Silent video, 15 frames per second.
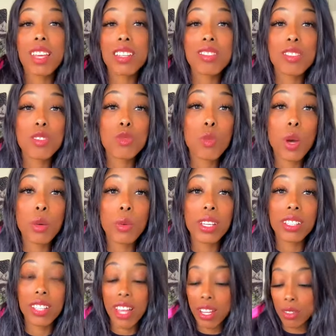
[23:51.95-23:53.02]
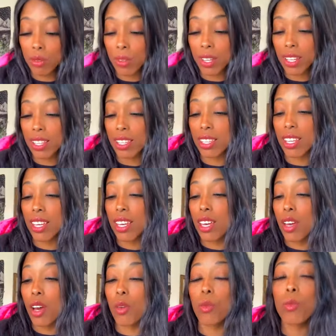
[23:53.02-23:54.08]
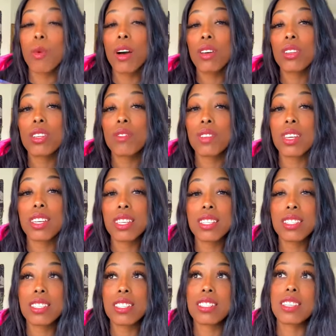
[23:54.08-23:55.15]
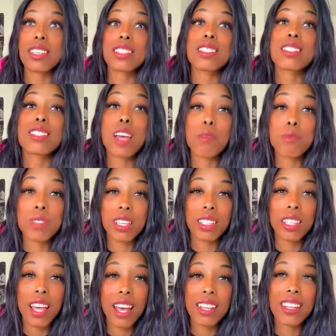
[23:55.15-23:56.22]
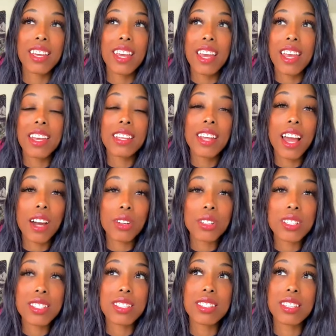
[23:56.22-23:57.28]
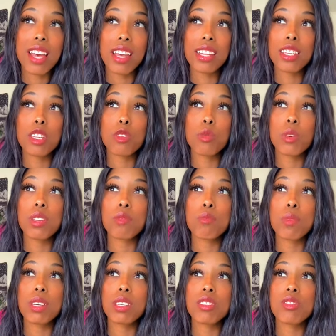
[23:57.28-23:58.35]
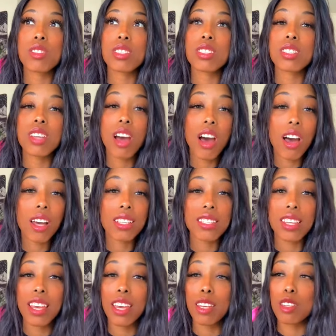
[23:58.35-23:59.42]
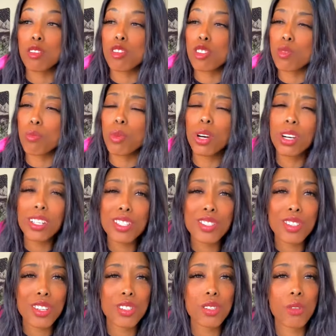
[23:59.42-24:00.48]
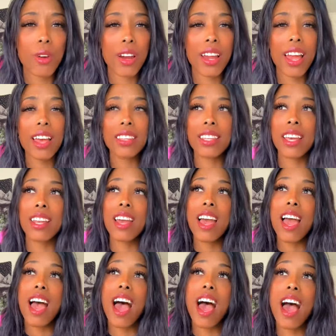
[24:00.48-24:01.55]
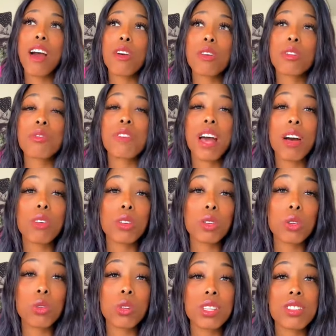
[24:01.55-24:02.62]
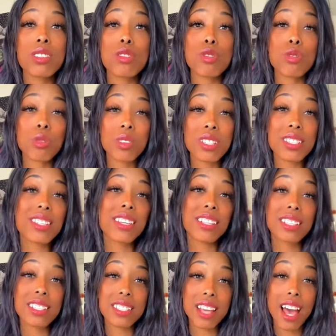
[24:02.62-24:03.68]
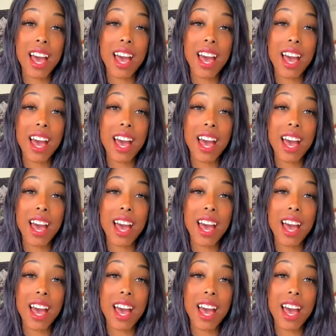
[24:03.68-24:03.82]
that's just what we align with. A wealth of ease is accepting that. In our society, we've been just taught and just pushed into our head that our value is intrinsically